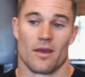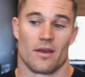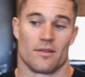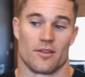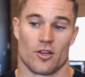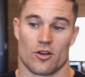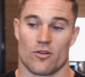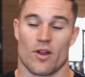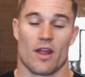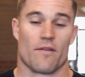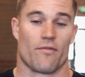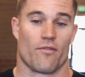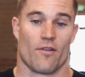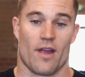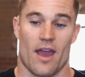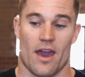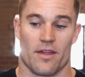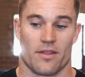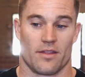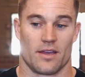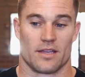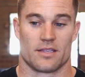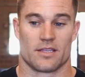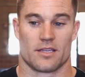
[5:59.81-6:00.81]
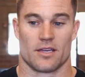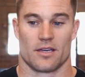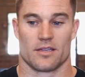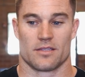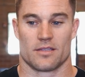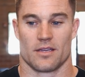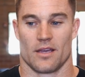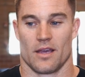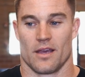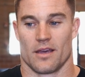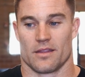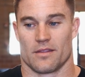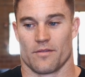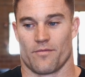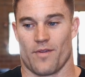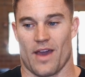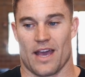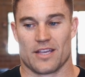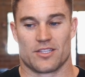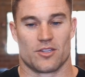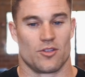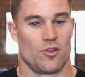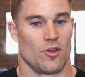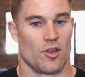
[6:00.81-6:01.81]
They're great for athletes because the
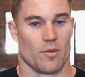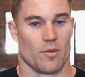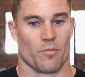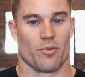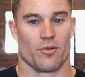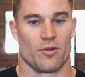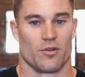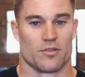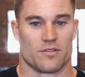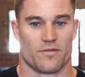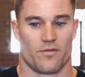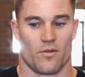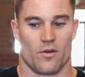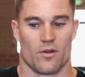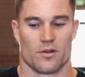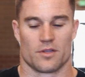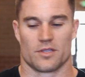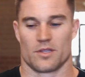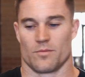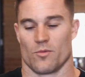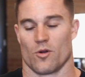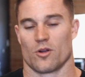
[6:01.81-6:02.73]
faster you can produce force, the more